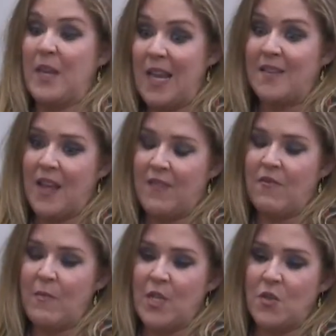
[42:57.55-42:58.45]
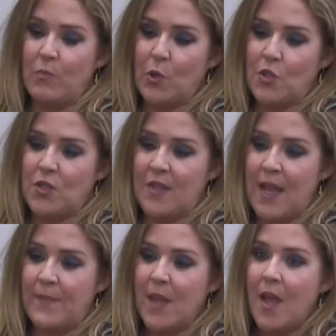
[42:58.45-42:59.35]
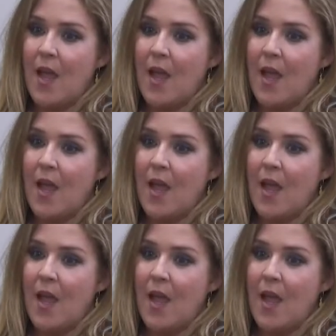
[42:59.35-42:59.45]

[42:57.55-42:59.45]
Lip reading: get that information pushed to them.